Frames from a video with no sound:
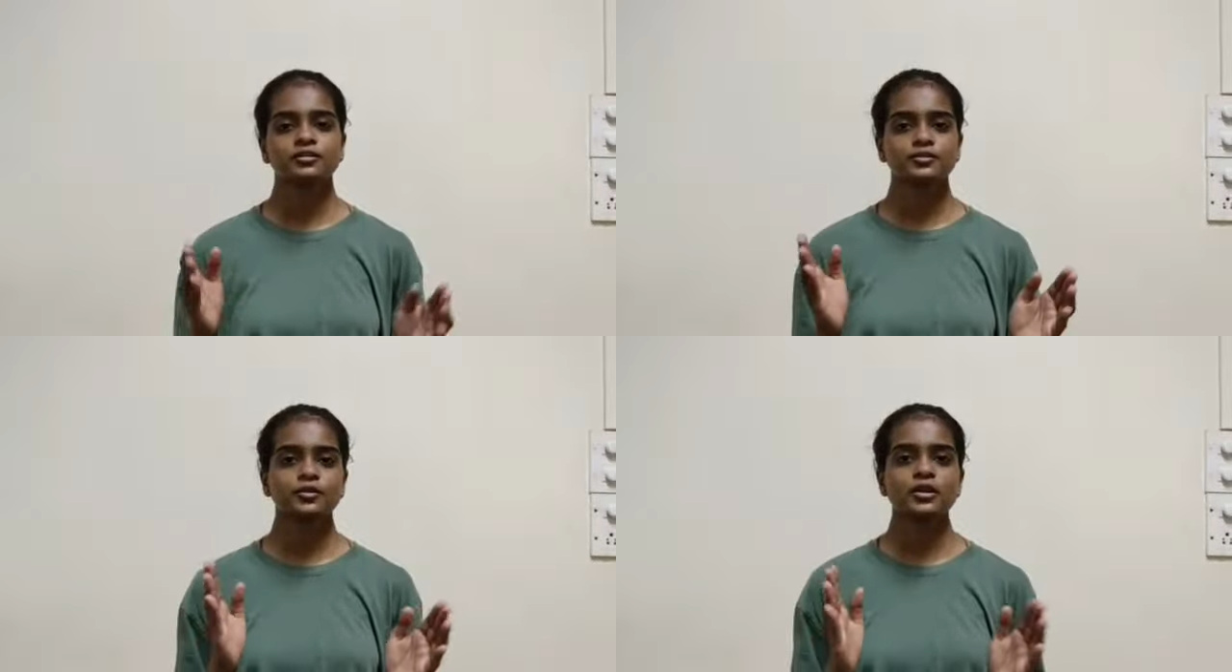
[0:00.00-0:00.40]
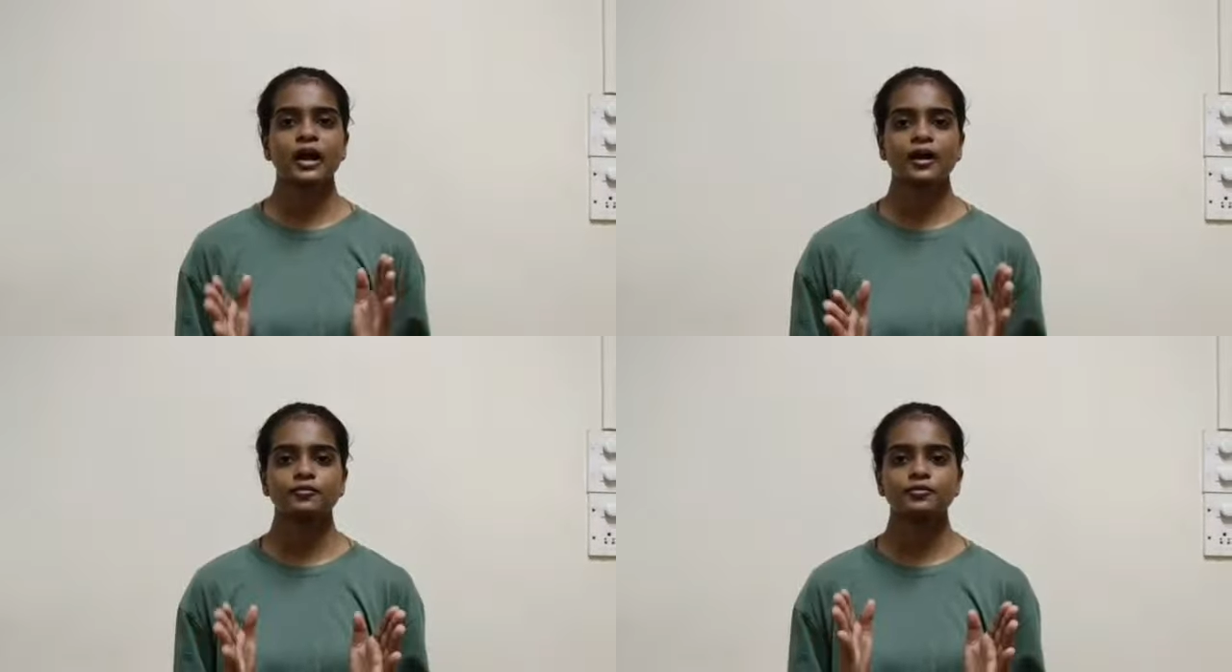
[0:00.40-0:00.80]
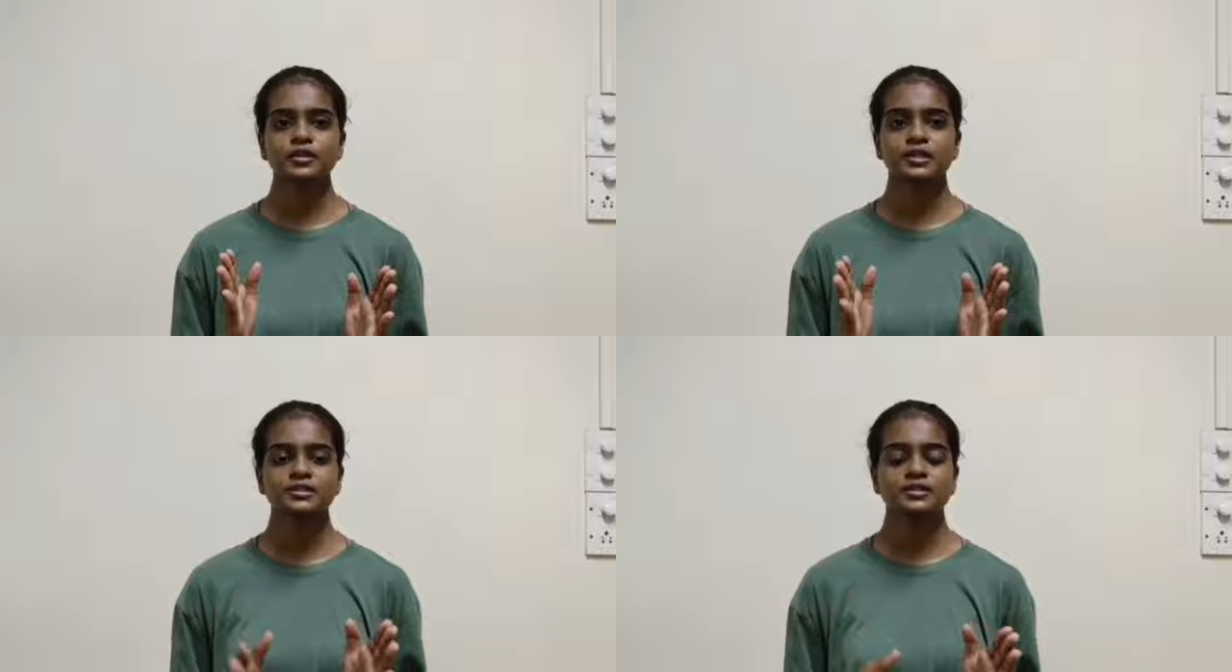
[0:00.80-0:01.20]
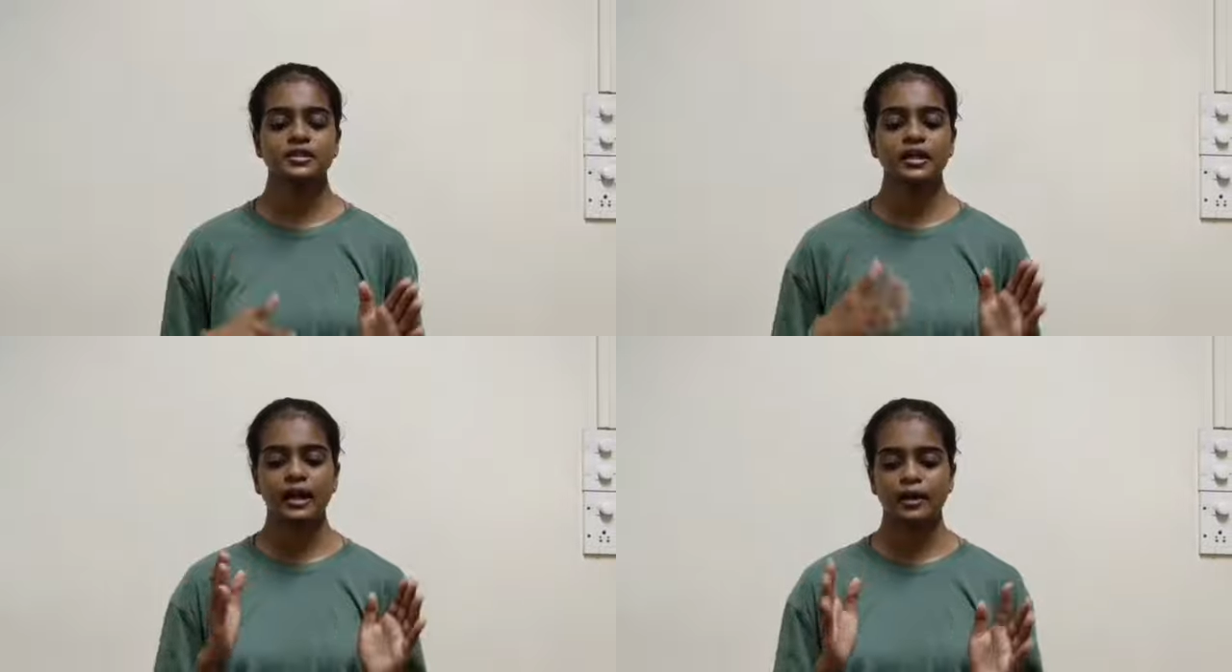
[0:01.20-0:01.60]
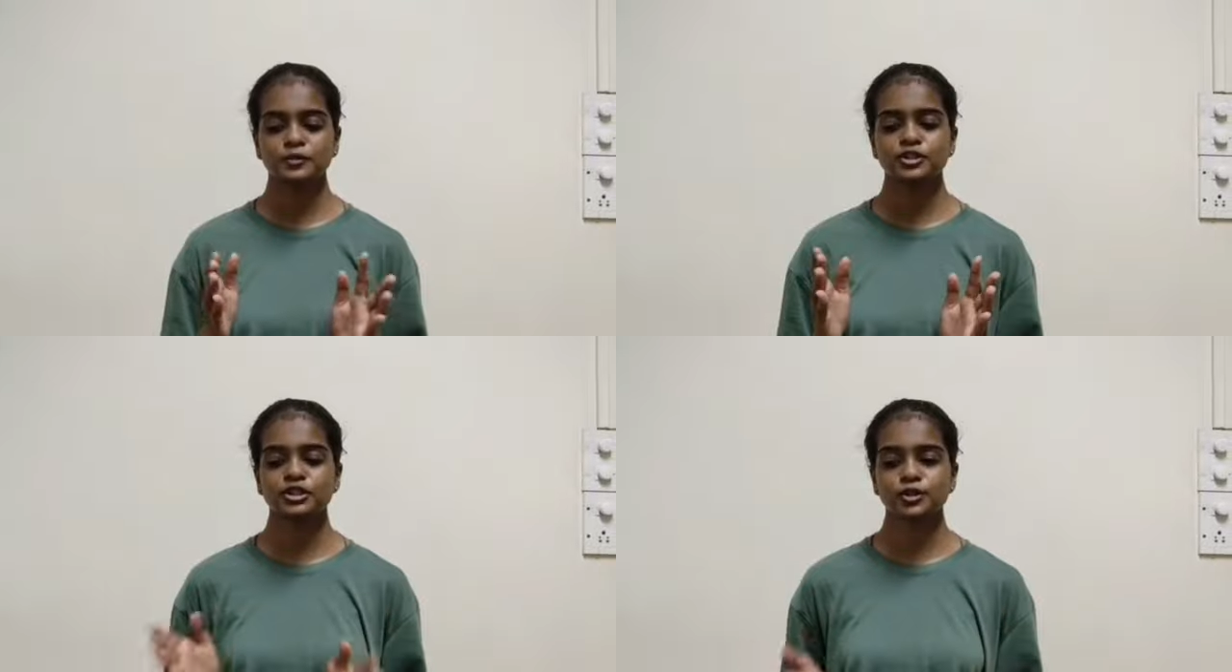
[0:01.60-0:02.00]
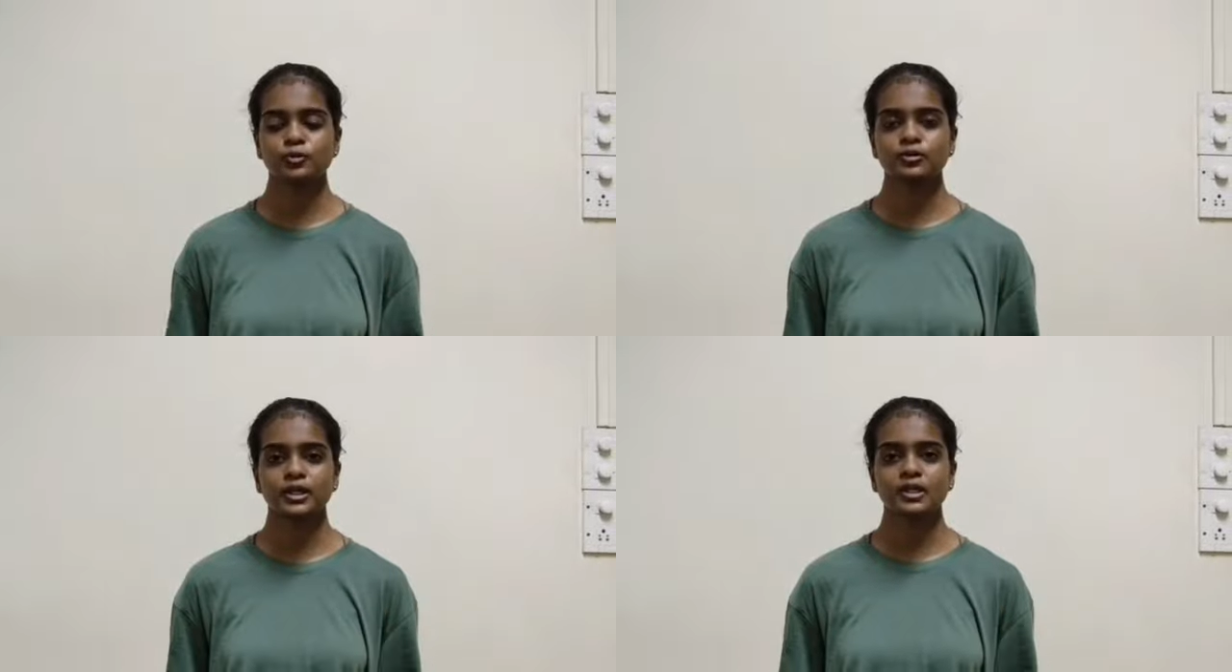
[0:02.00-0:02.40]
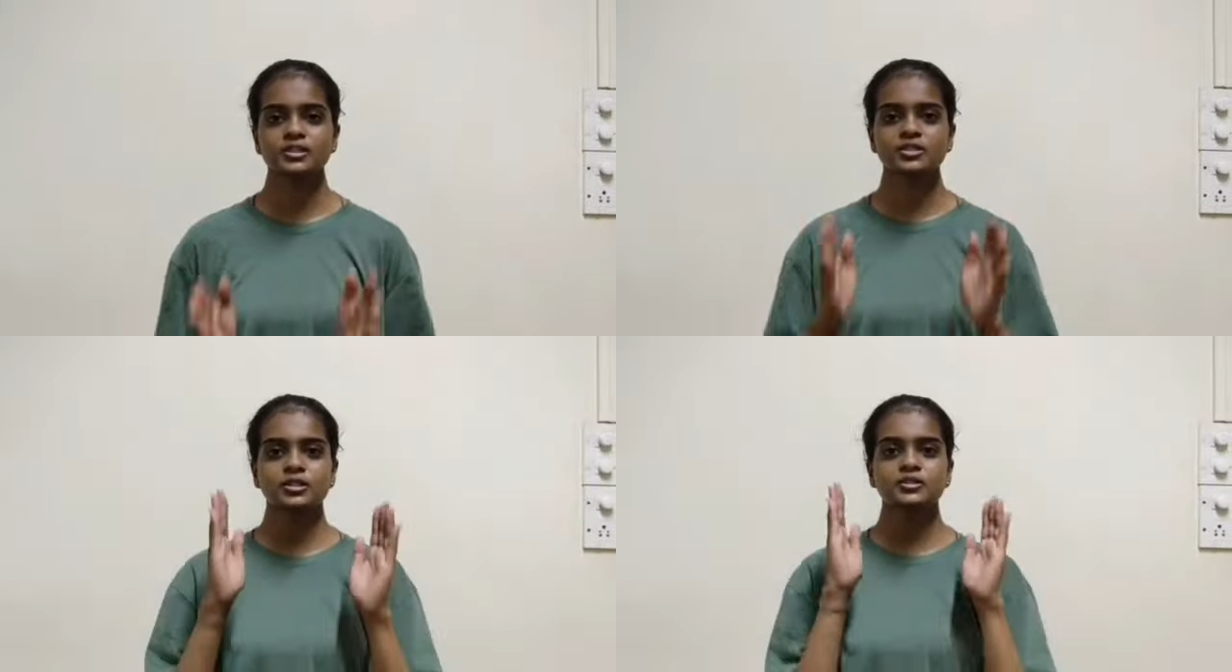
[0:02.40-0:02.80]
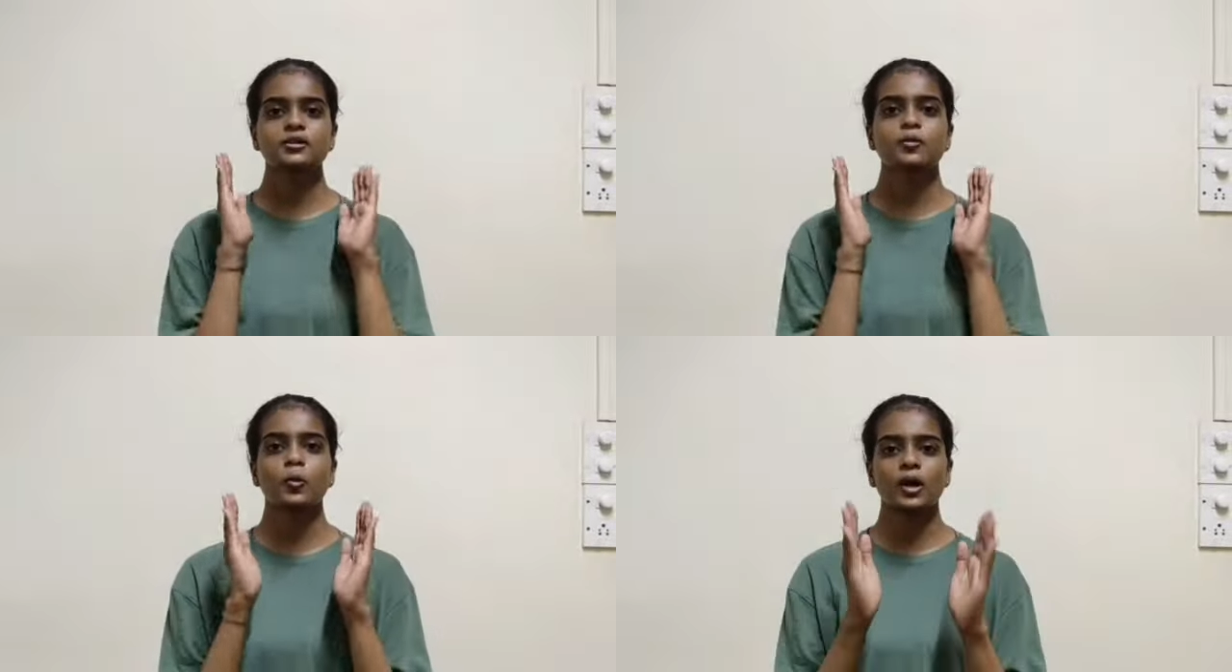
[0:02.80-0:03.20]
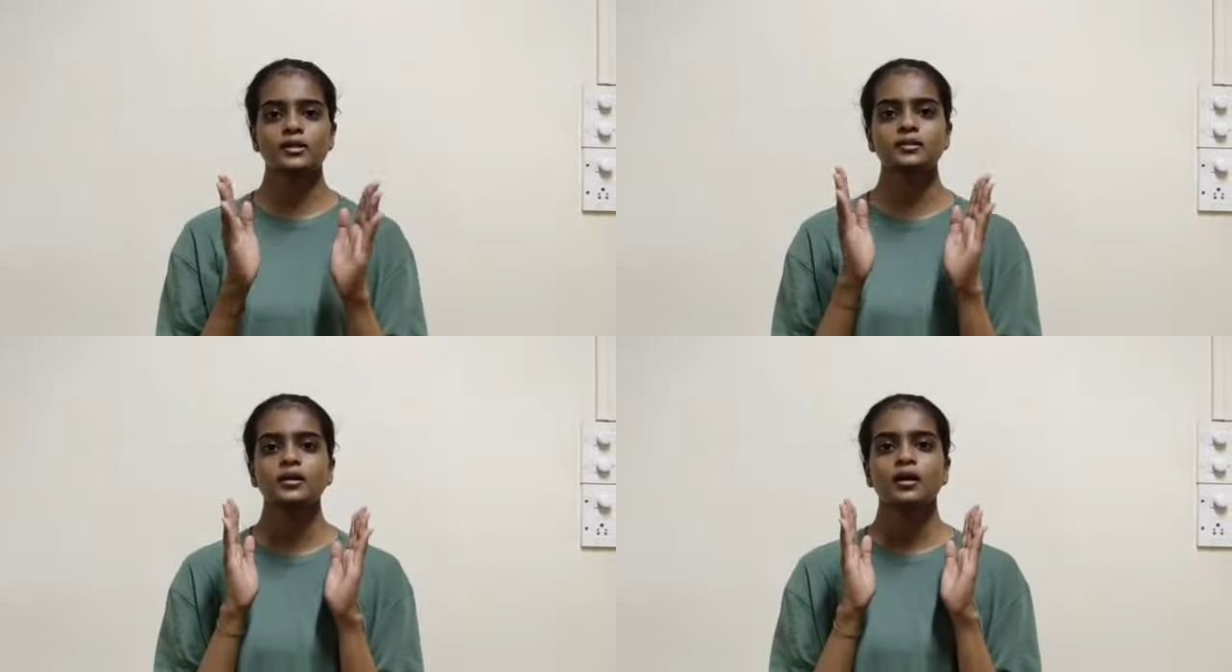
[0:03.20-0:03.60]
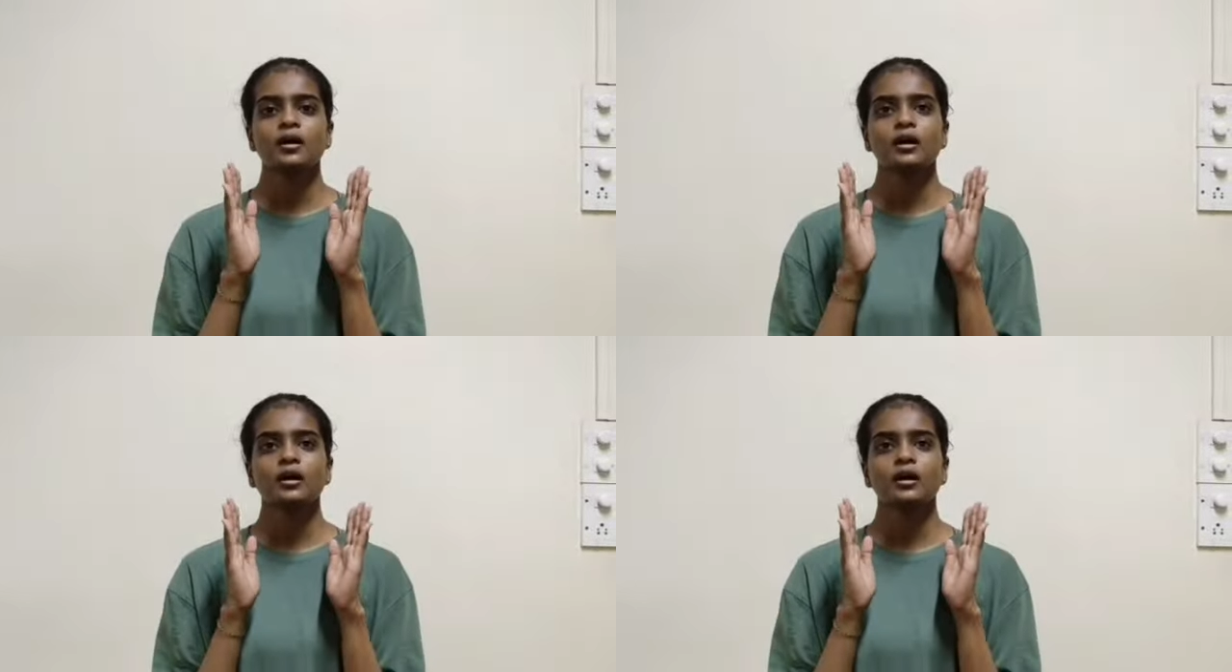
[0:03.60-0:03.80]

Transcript: you don't have to necessarily have a story. It's just one